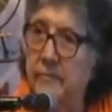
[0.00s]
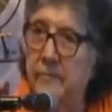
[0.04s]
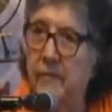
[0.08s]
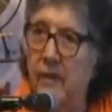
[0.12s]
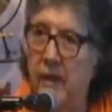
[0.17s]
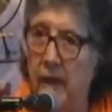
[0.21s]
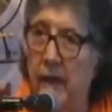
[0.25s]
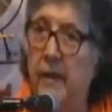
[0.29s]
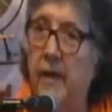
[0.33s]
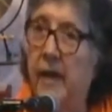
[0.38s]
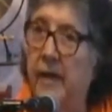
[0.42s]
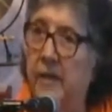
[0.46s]

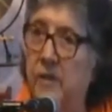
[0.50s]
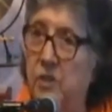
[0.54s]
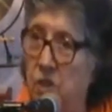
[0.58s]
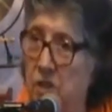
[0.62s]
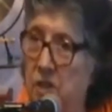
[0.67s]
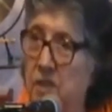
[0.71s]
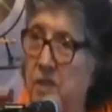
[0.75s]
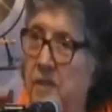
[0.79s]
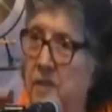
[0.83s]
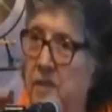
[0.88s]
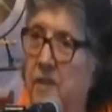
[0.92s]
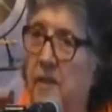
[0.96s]
And I
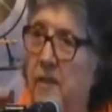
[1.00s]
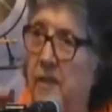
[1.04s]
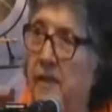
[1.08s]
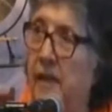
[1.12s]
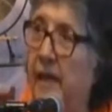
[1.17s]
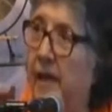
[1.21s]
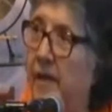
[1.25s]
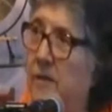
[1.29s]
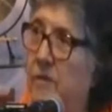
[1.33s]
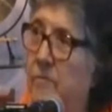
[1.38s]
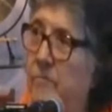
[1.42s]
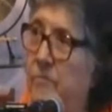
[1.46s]
just
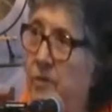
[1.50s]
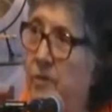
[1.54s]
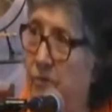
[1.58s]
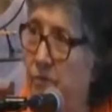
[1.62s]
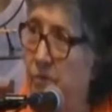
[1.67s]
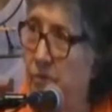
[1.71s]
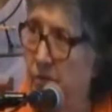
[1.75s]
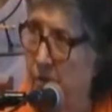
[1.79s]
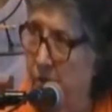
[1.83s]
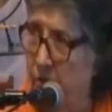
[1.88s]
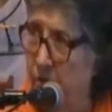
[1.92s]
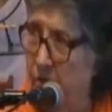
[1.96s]
led them
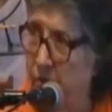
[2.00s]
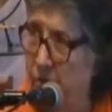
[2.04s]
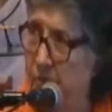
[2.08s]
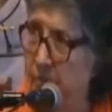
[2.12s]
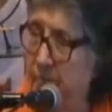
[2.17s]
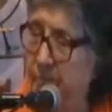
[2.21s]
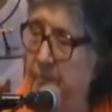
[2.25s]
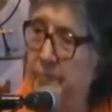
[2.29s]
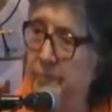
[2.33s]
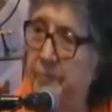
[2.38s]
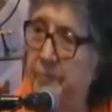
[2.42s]
through.